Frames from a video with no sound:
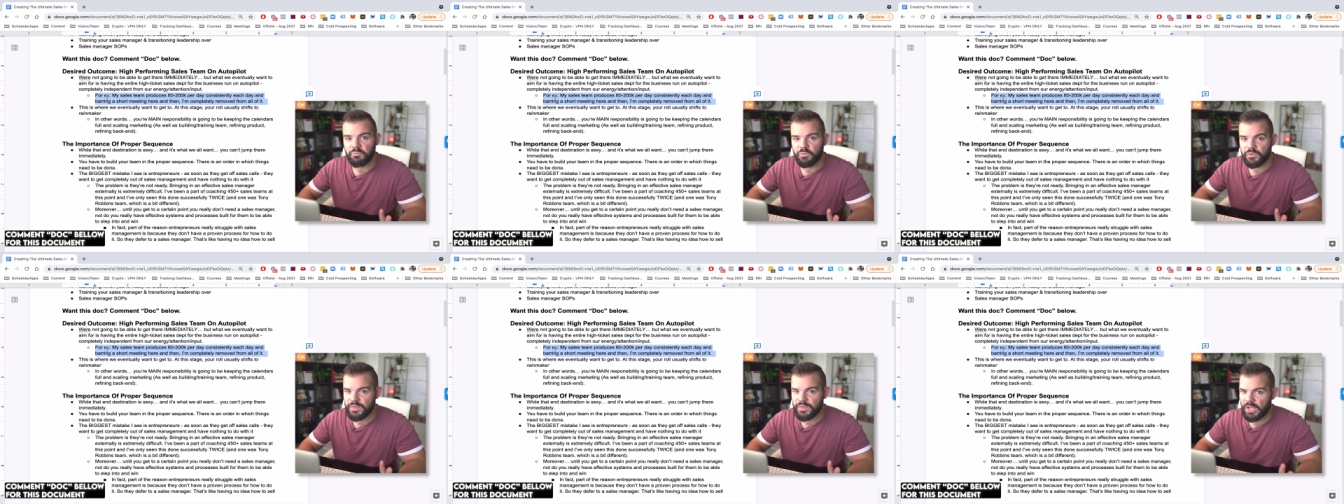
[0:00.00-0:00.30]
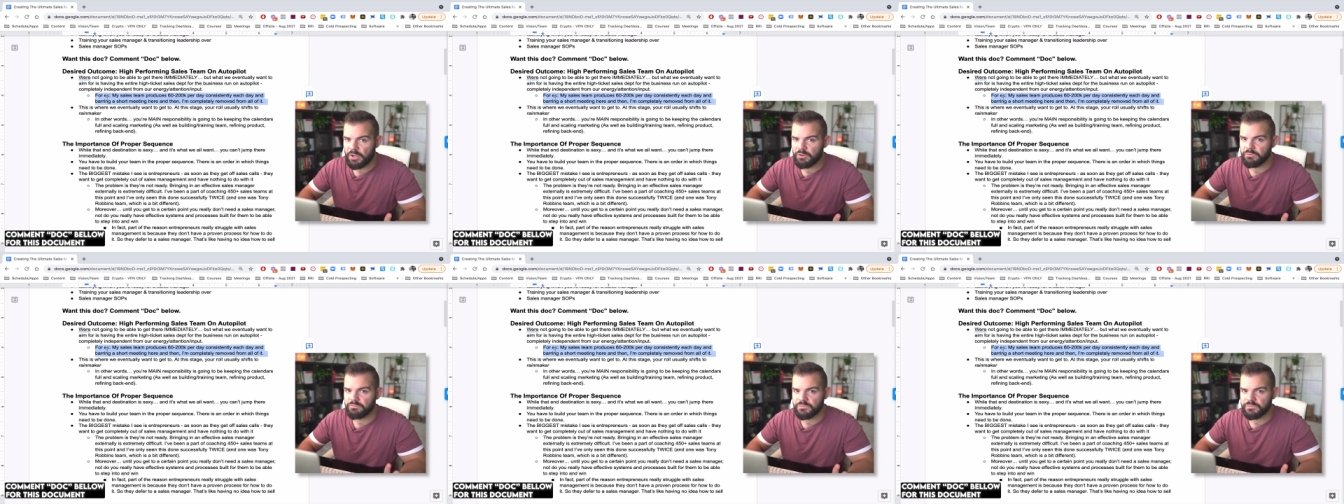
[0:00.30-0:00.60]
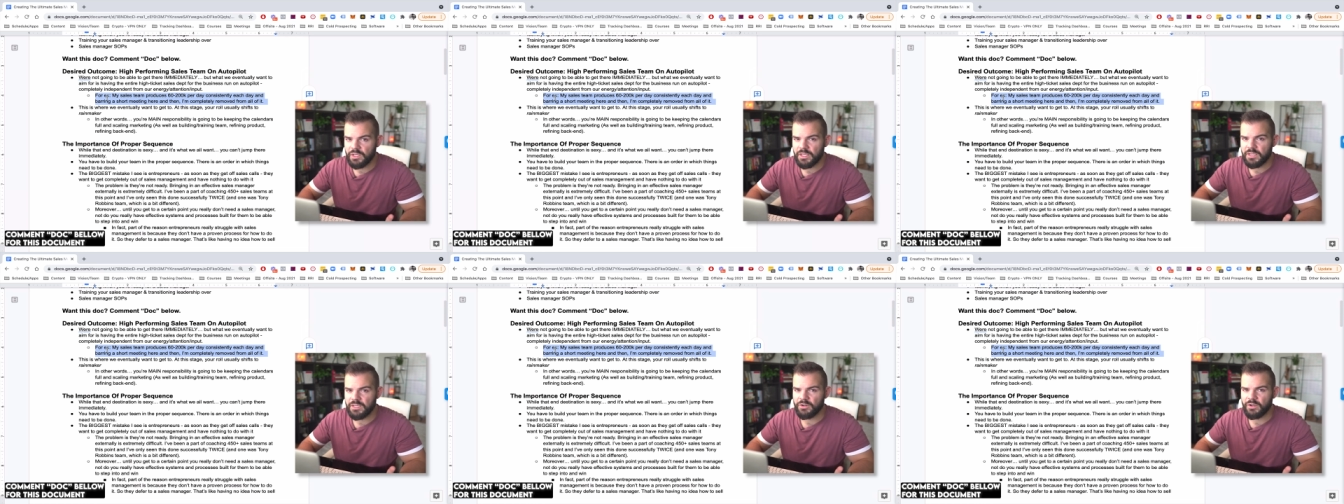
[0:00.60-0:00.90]

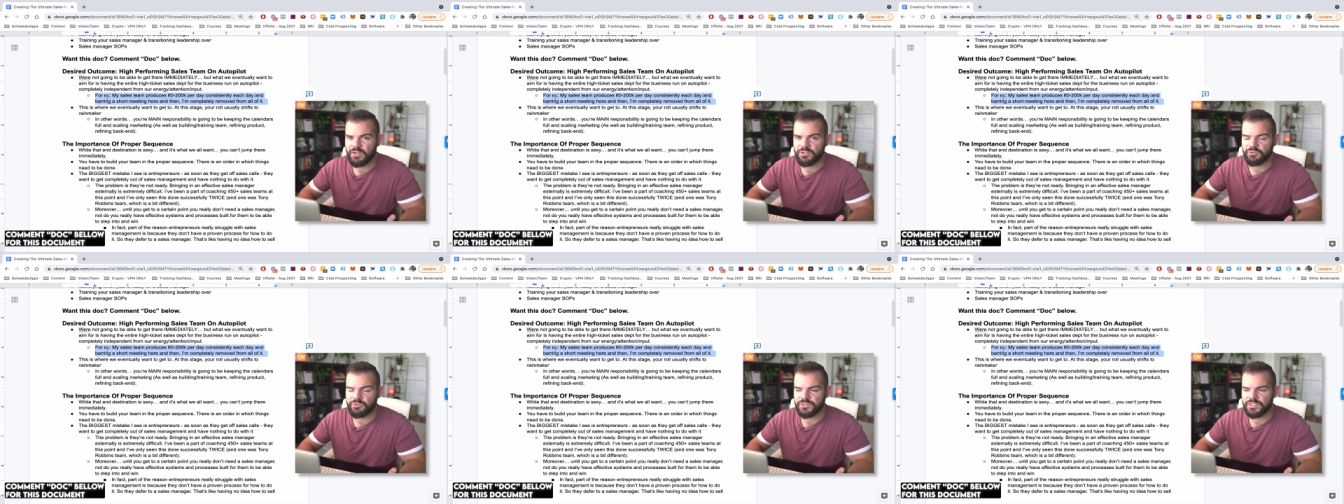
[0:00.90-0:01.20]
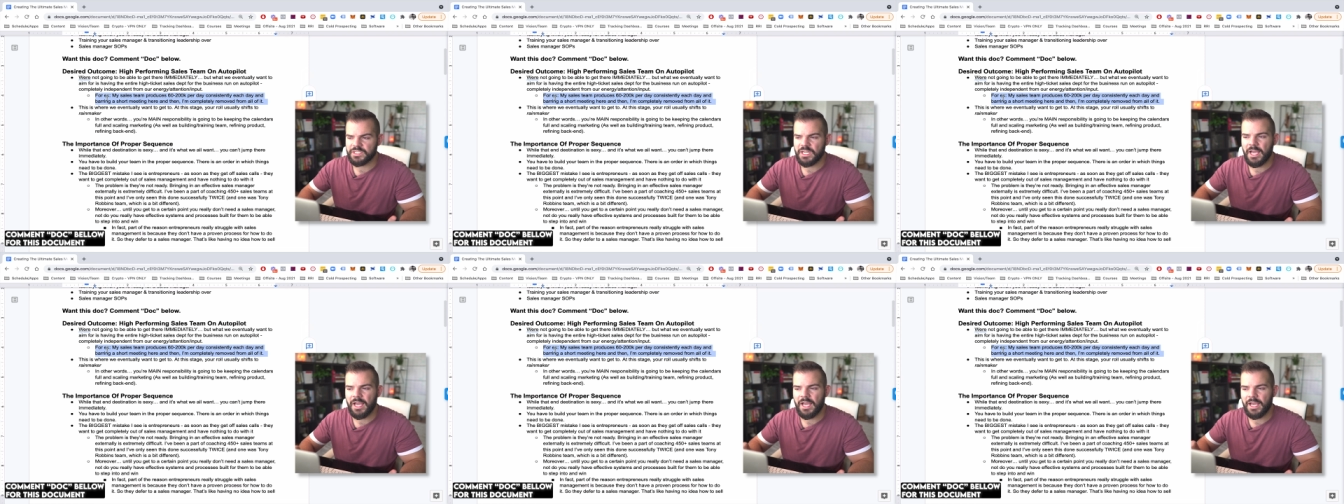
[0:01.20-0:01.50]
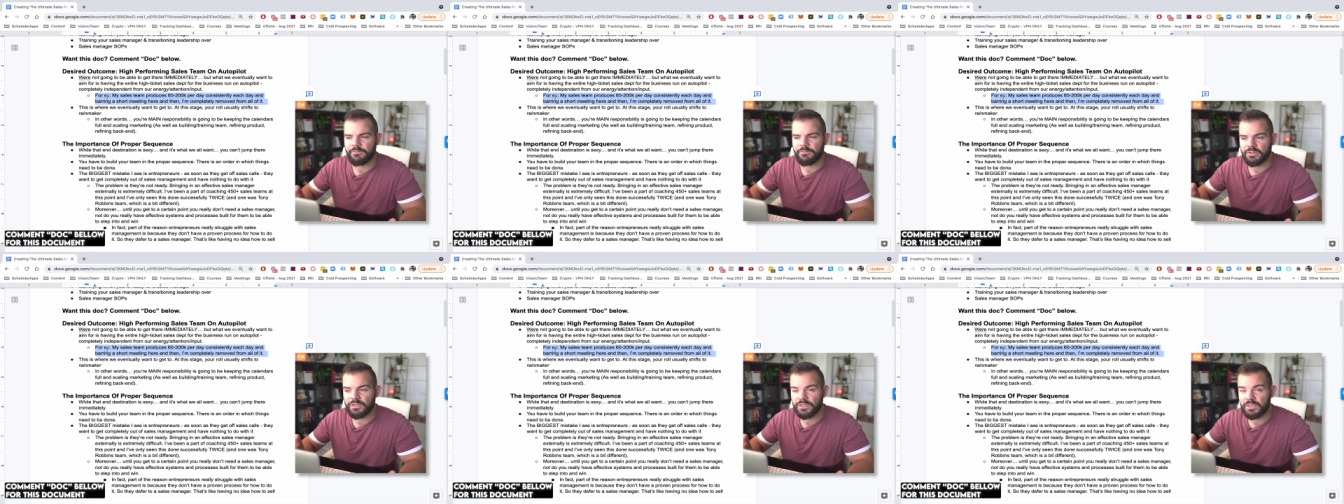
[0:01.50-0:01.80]
without, you know, as you'll see, I
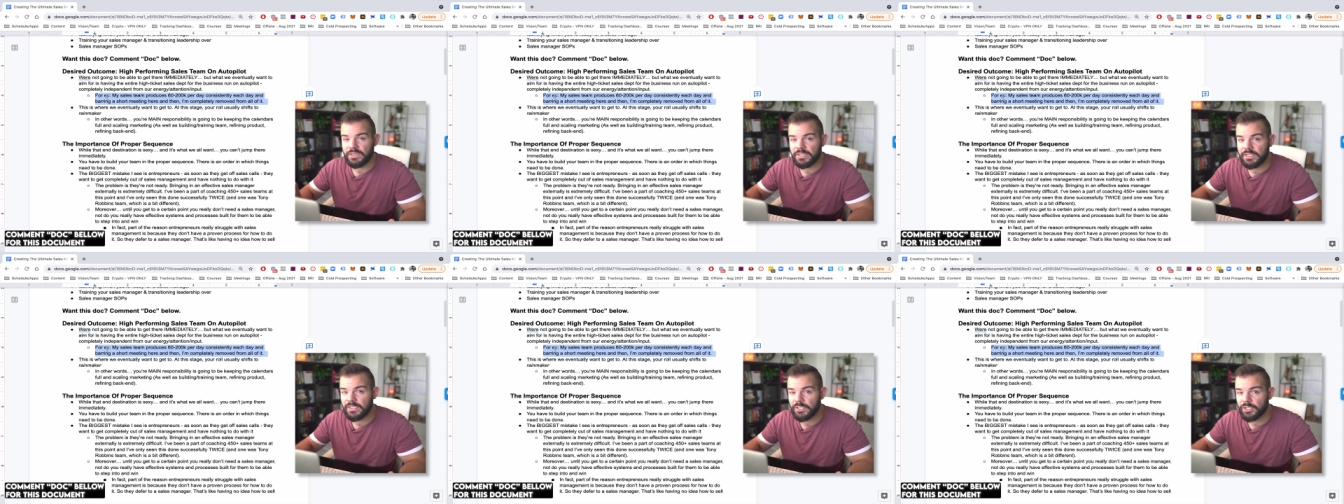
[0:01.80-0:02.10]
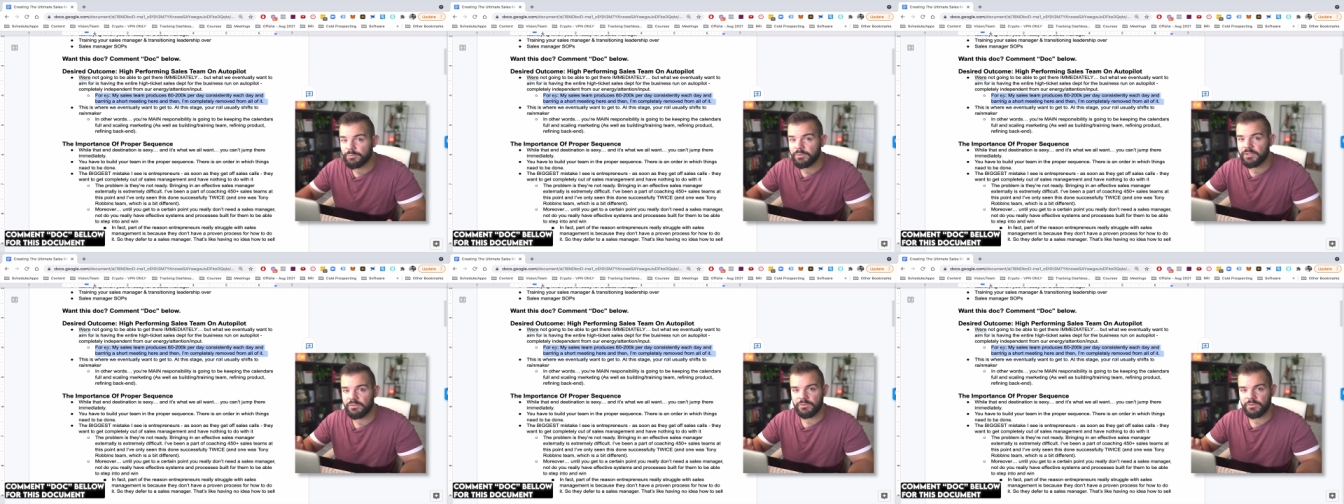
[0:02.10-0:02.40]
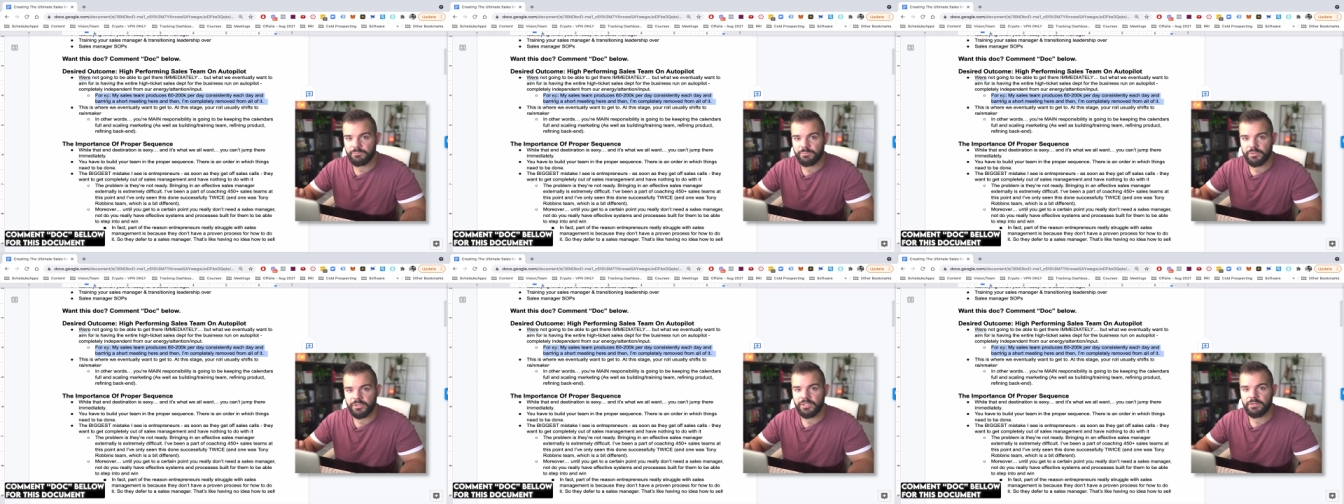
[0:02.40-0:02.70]
have a little bit of
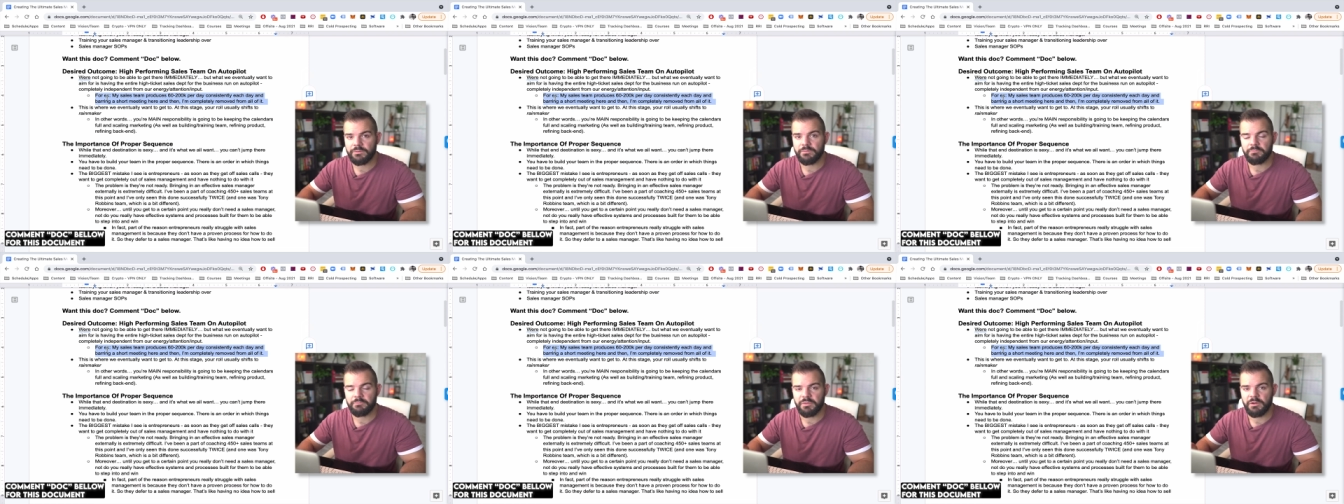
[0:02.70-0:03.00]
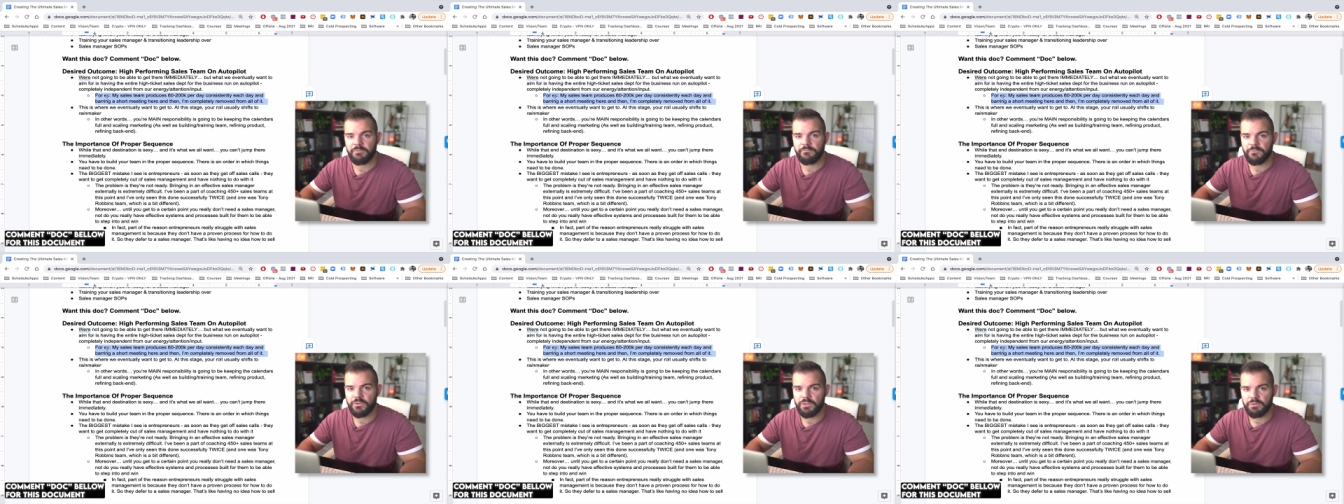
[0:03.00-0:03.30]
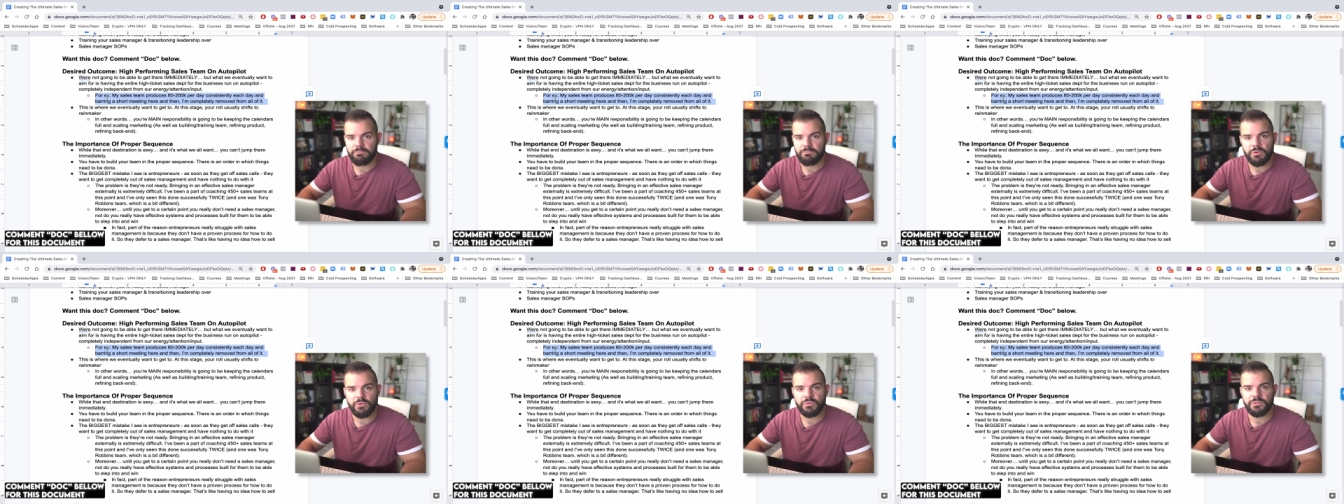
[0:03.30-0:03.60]
input, but for
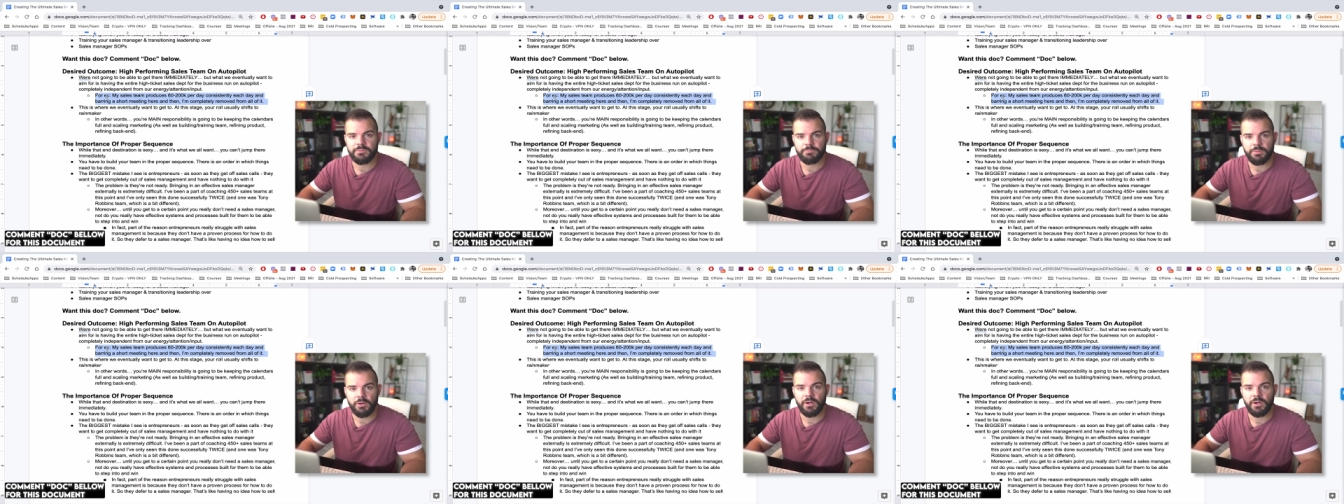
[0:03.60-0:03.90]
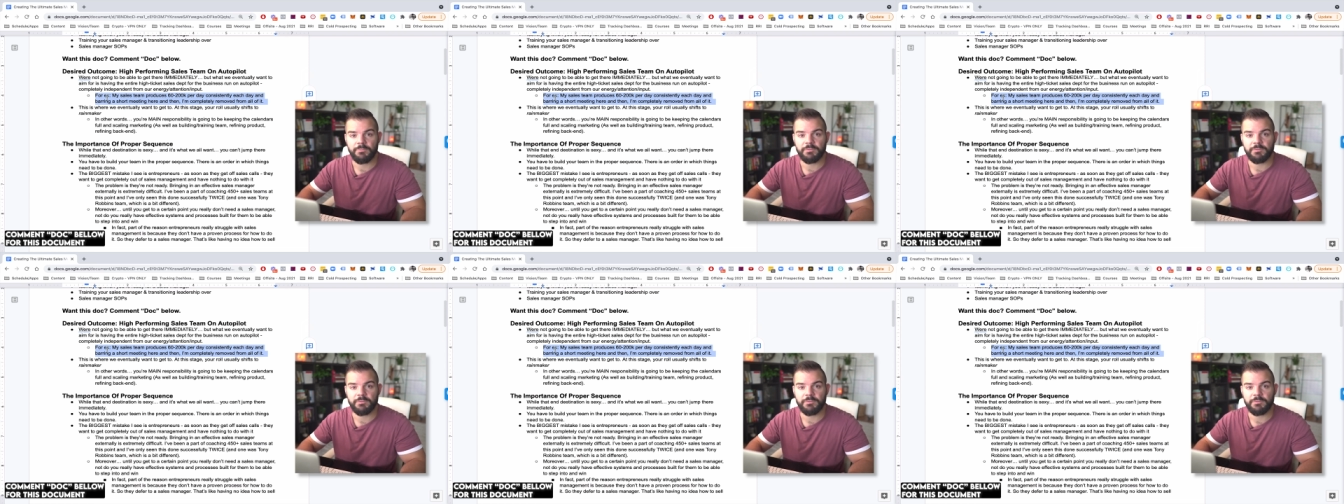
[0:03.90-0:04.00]
the most part,